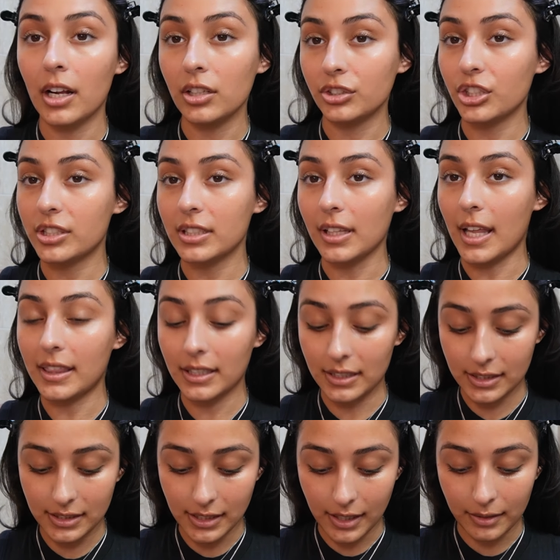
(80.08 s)
I'll just let this
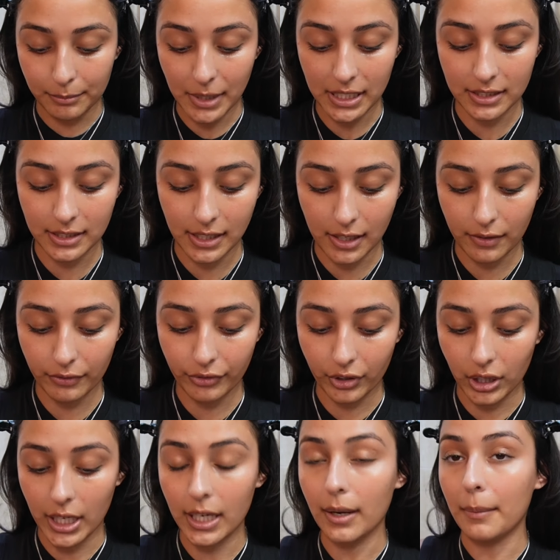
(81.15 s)
sit in my skin for
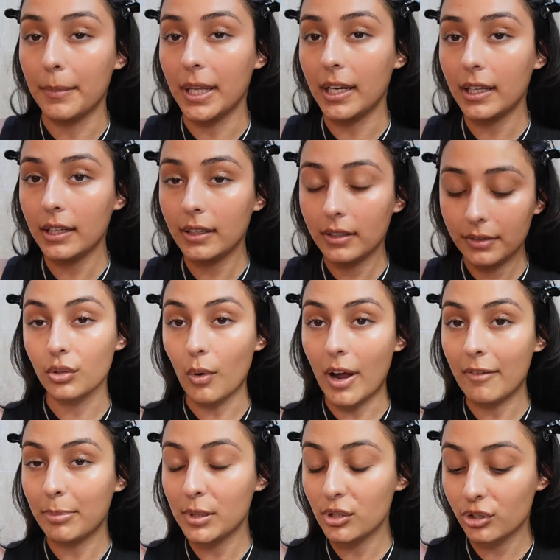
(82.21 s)
like a minute. So
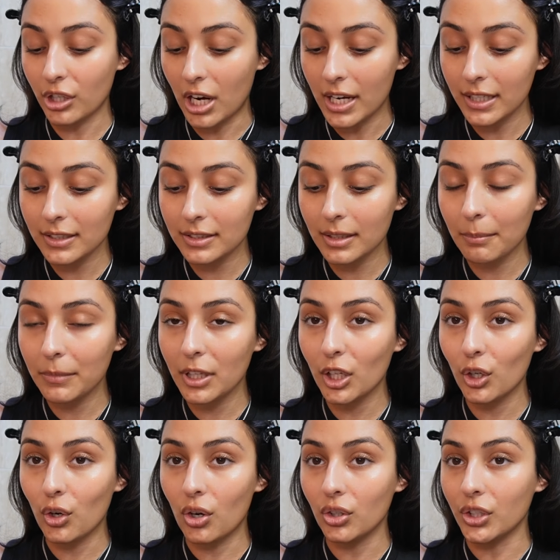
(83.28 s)
I've been trying something
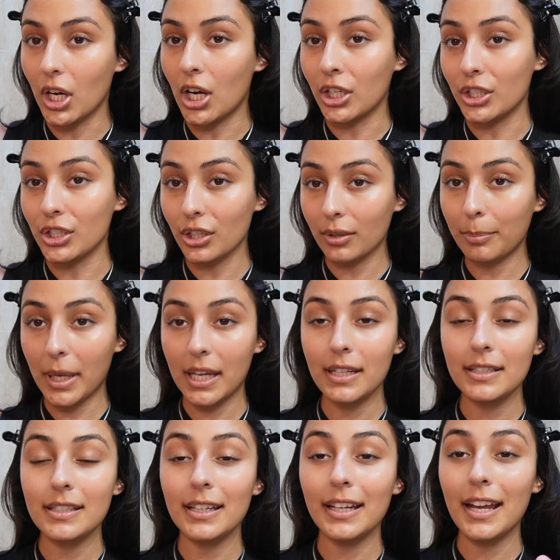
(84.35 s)
called
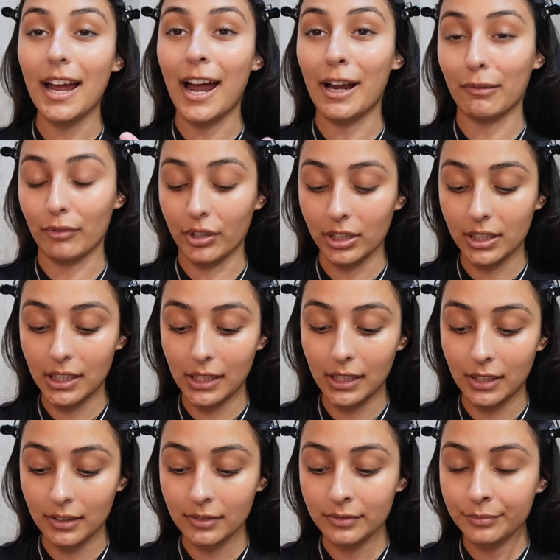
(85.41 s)
Underpainting. I
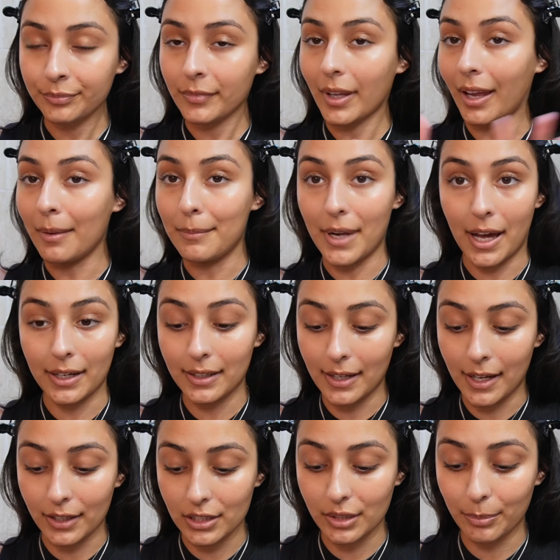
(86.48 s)
really am not an
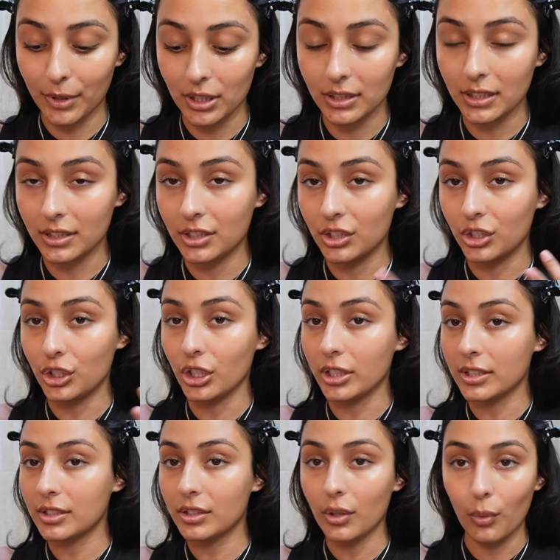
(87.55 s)
expert. This is
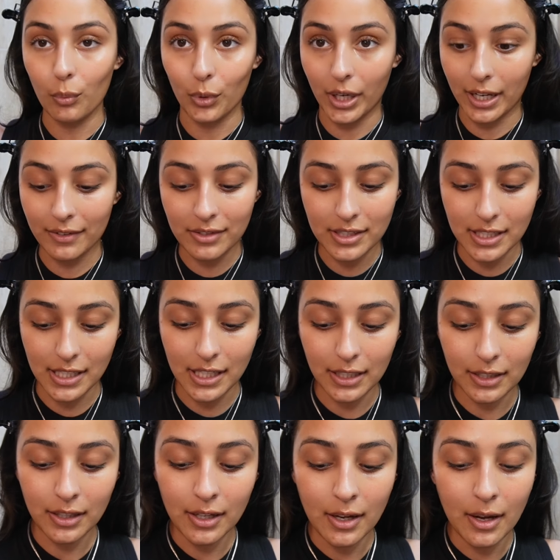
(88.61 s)
just what I've seen.